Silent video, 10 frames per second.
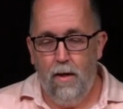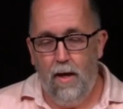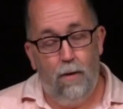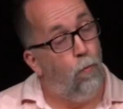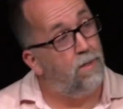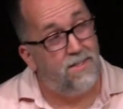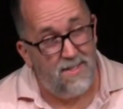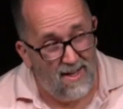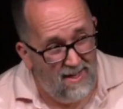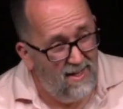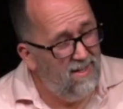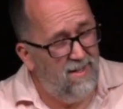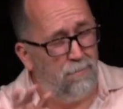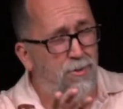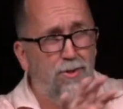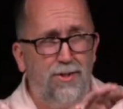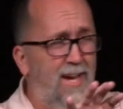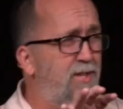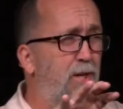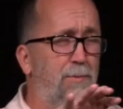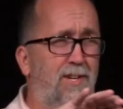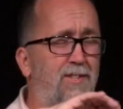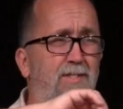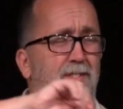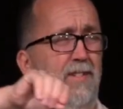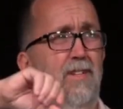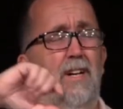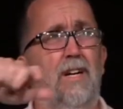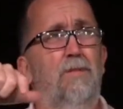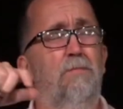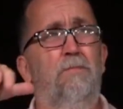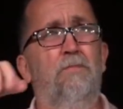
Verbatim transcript: And one study, numbers are sketchy because um,